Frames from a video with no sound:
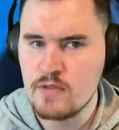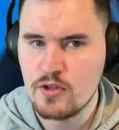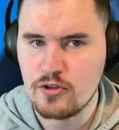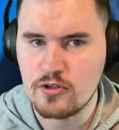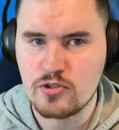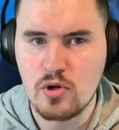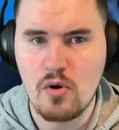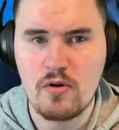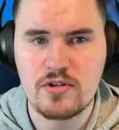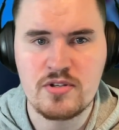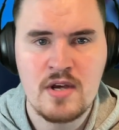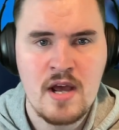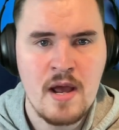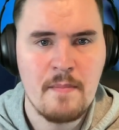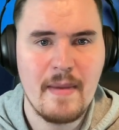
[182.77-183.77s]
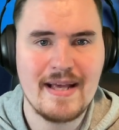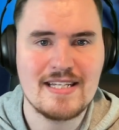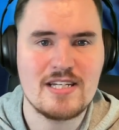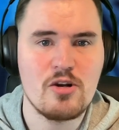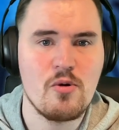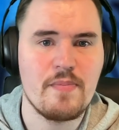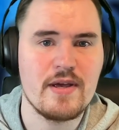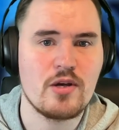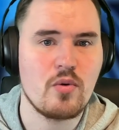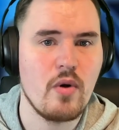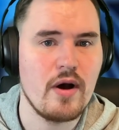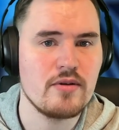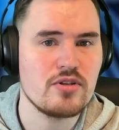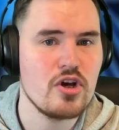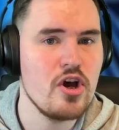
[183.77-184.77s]
The talks may still be,
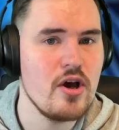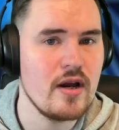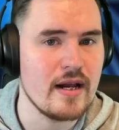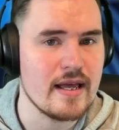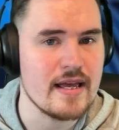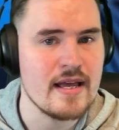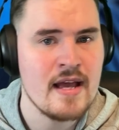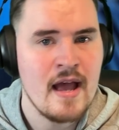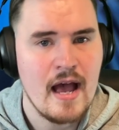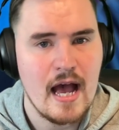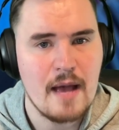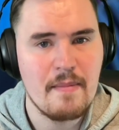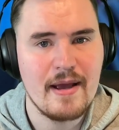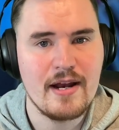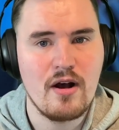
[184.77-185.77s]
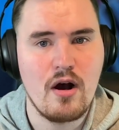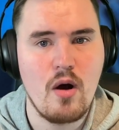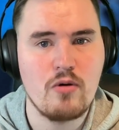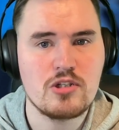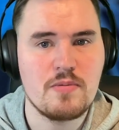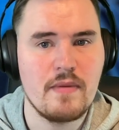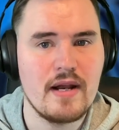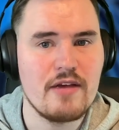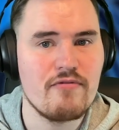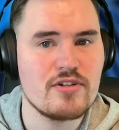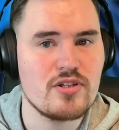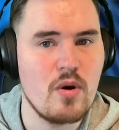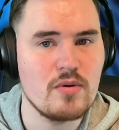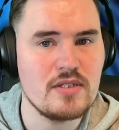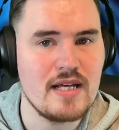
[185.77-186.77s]
quote, early and may not ultimately
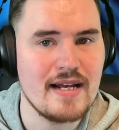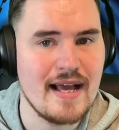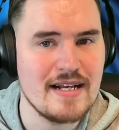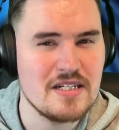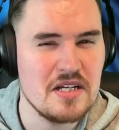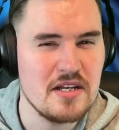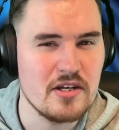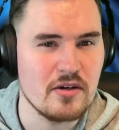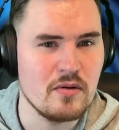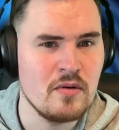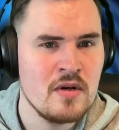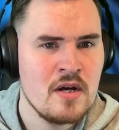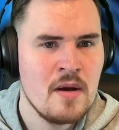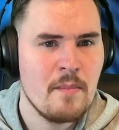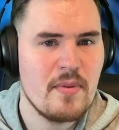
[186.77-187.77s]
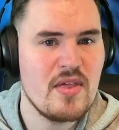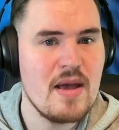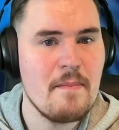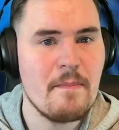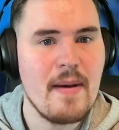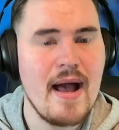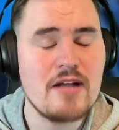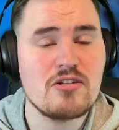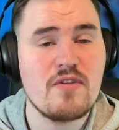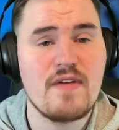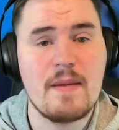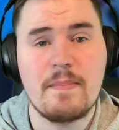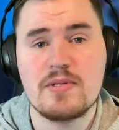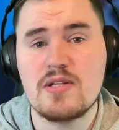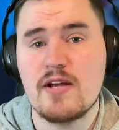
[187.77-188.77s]
result in a deal, but the impact of
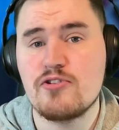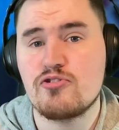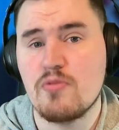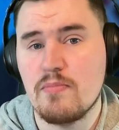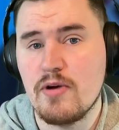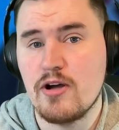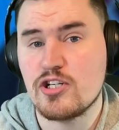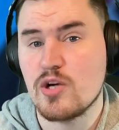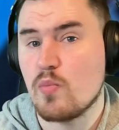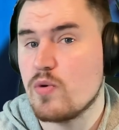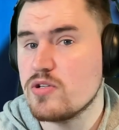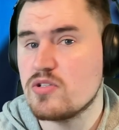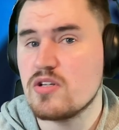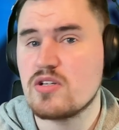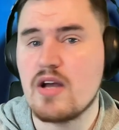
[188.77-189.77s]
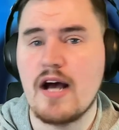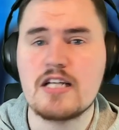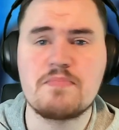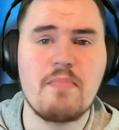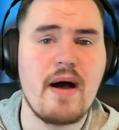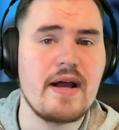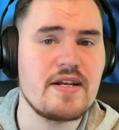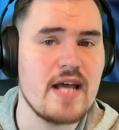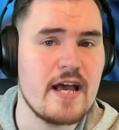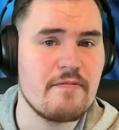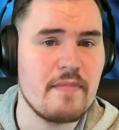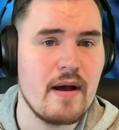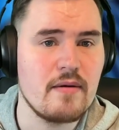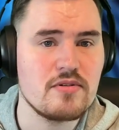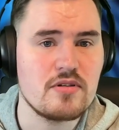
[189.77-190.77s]
a potential merger was discussed by Dave
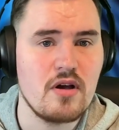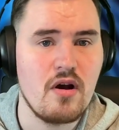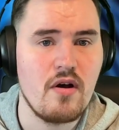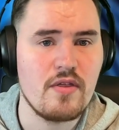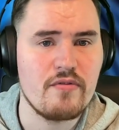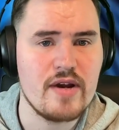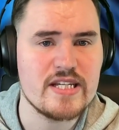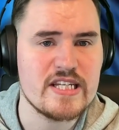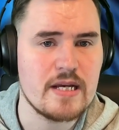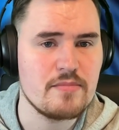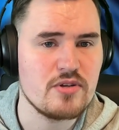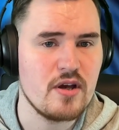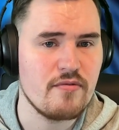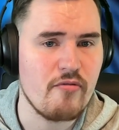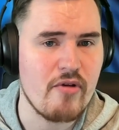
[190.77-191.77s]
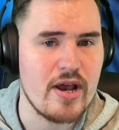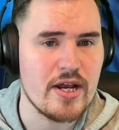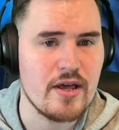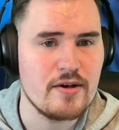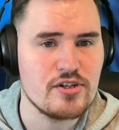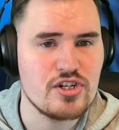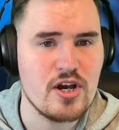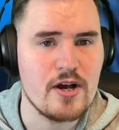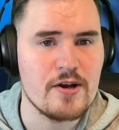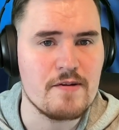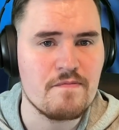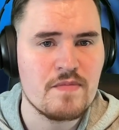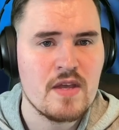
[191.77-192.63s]
Meltzer on the Wrestling Observer radio show.